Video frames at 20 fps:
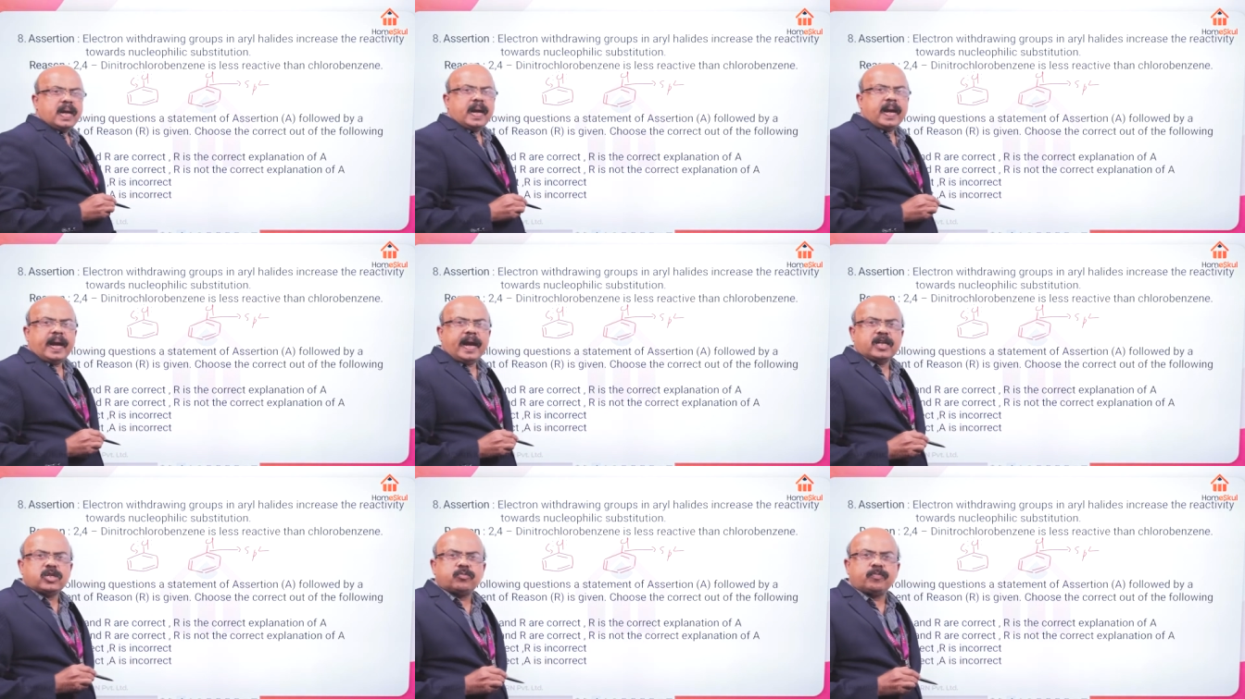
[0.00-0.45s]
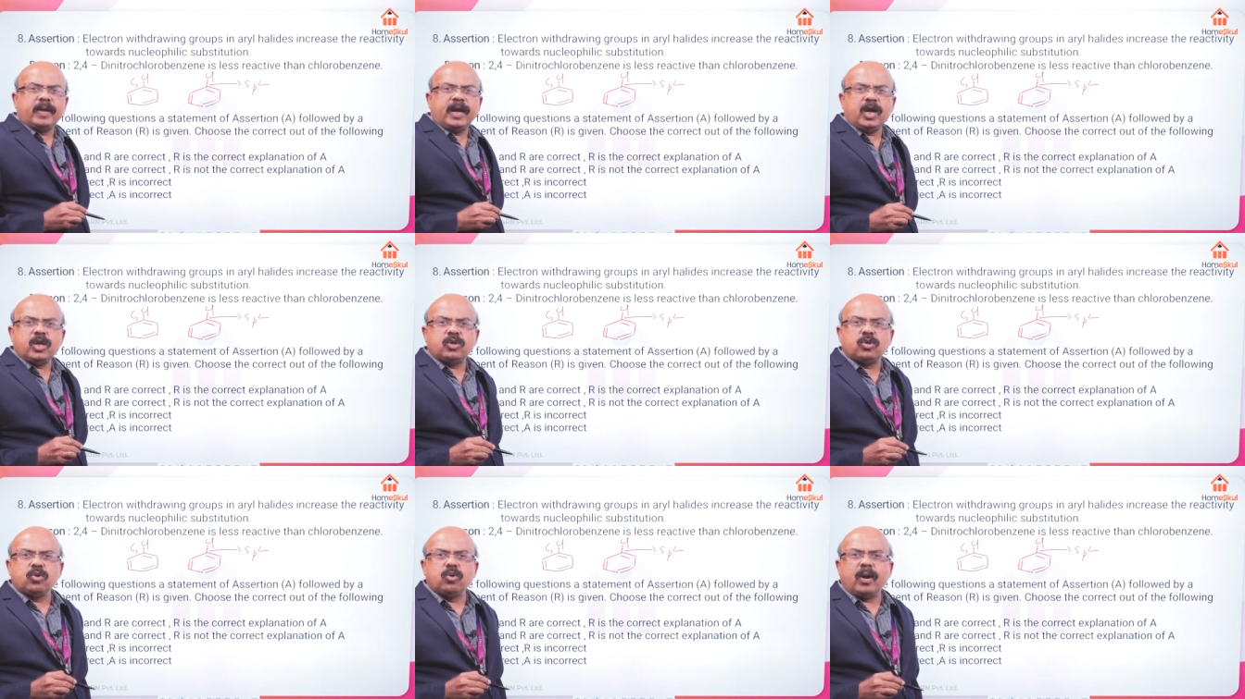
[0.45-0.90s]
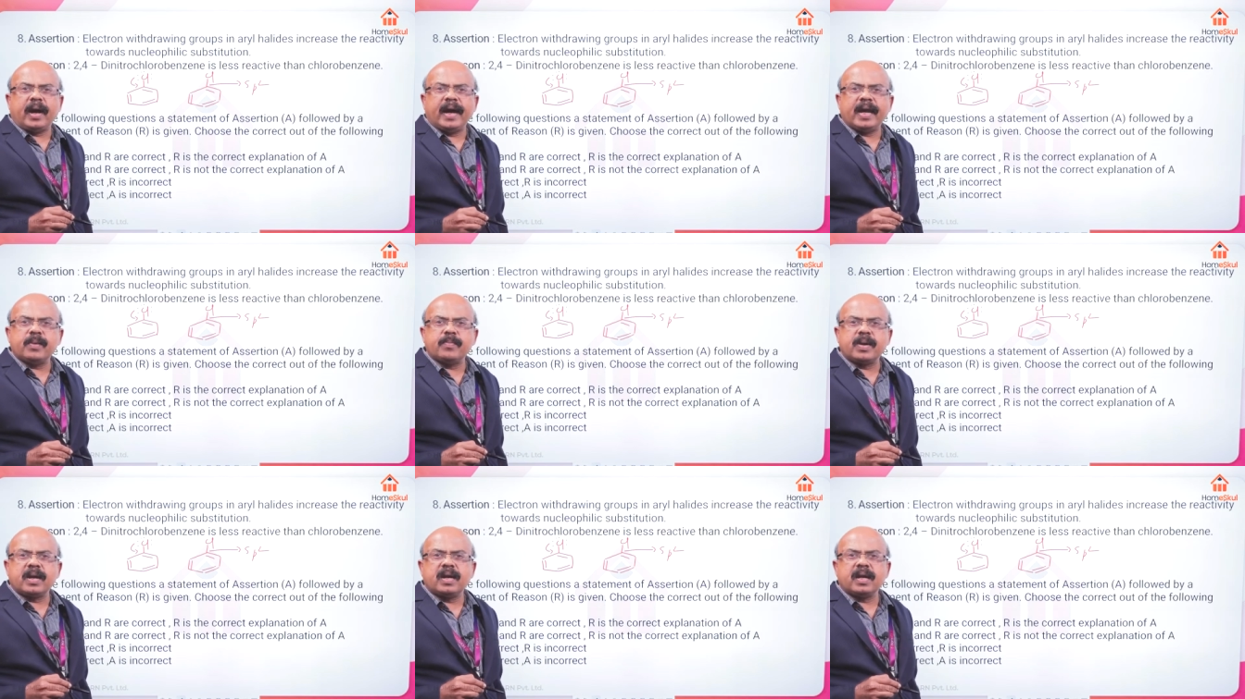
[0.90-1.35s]
sp2
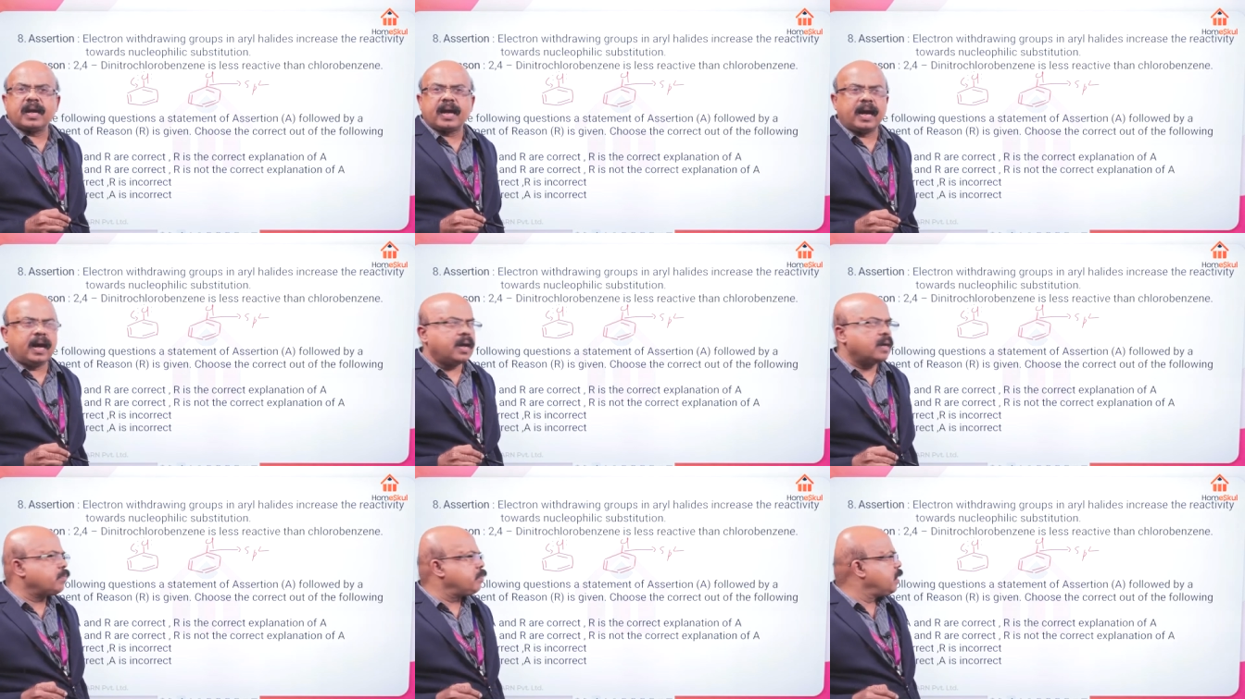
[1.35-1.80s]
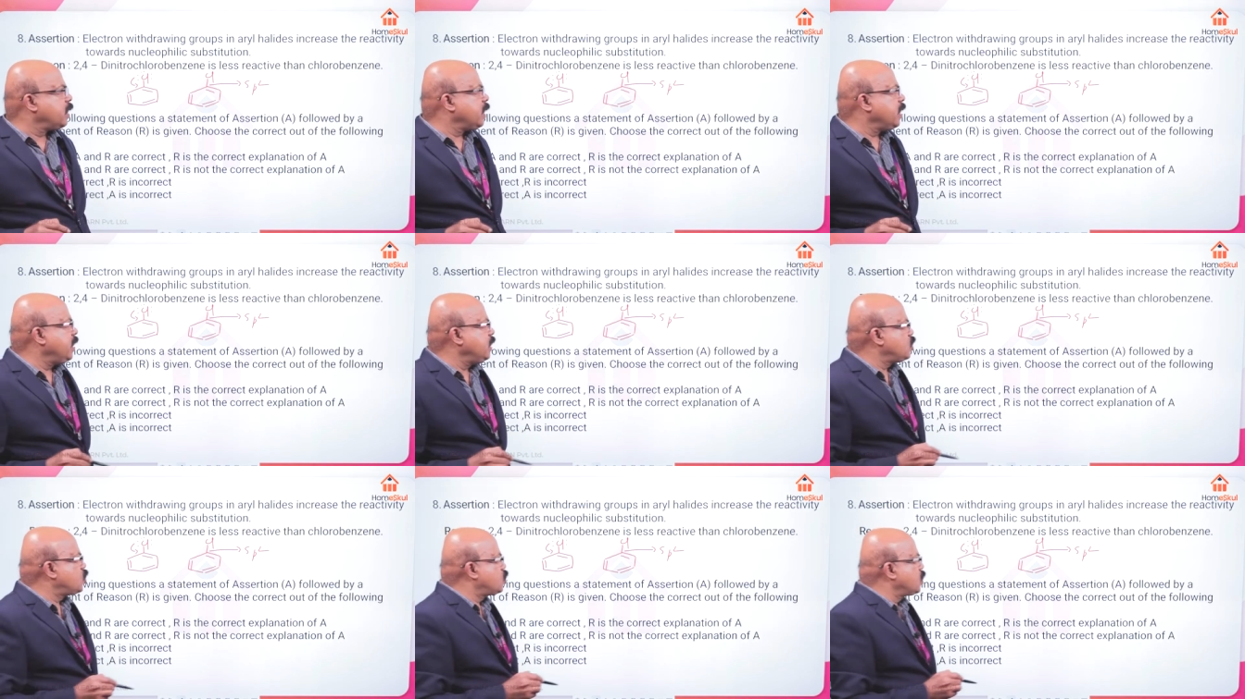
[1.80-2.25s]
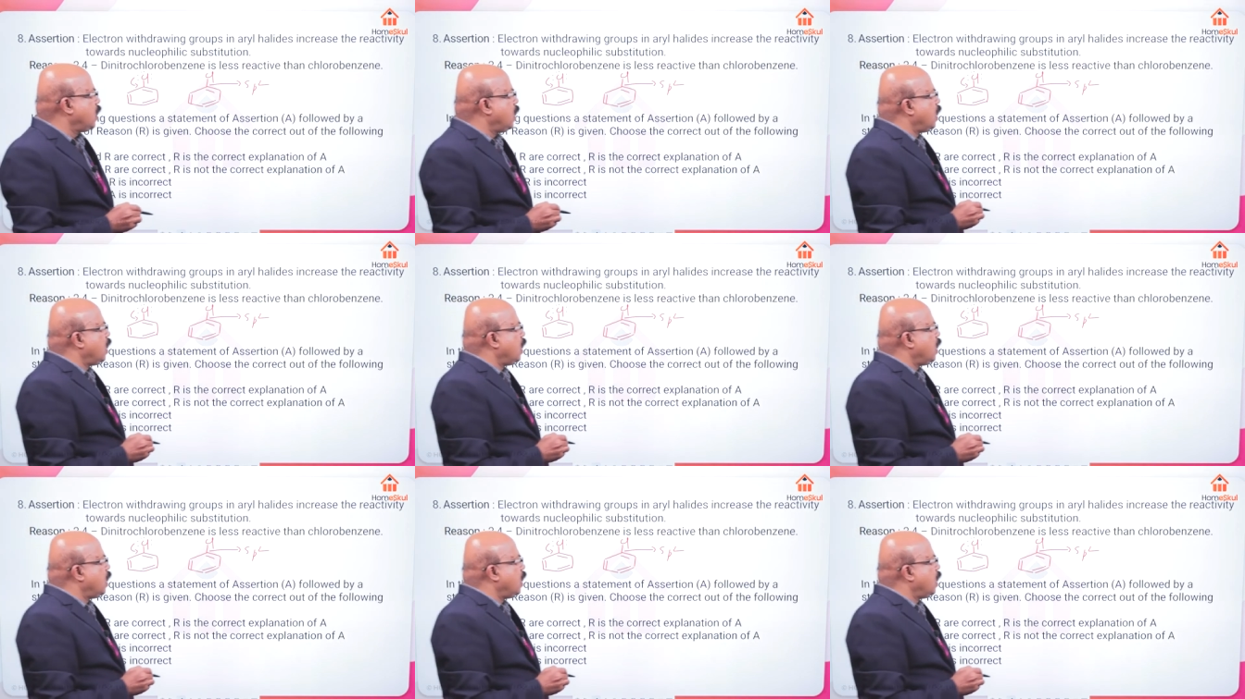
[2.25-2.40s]
hybrid carbon is